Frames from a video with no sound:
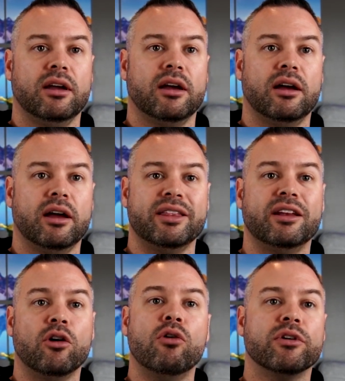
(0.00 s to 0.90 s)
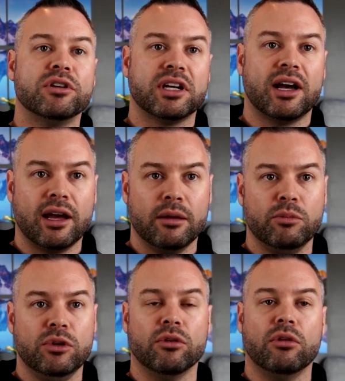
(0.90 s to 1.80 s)
And then over time,
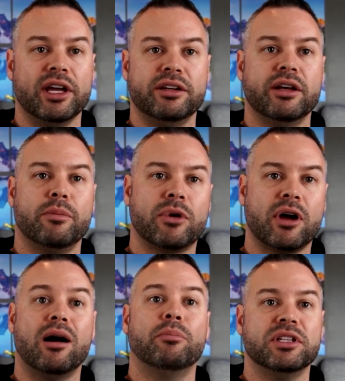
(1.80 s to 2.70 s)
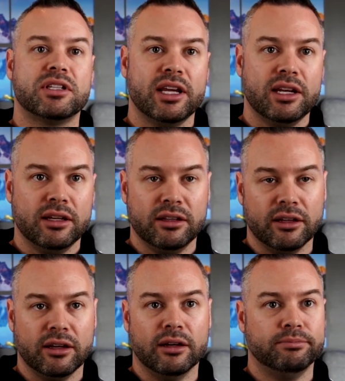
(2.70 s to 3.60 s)
you'll end up compensating
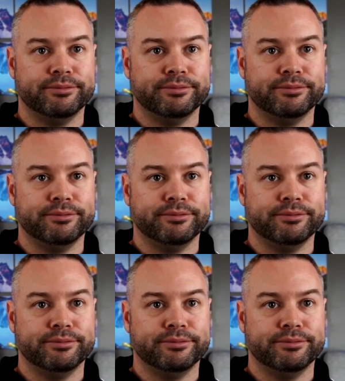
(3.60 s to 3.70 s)
the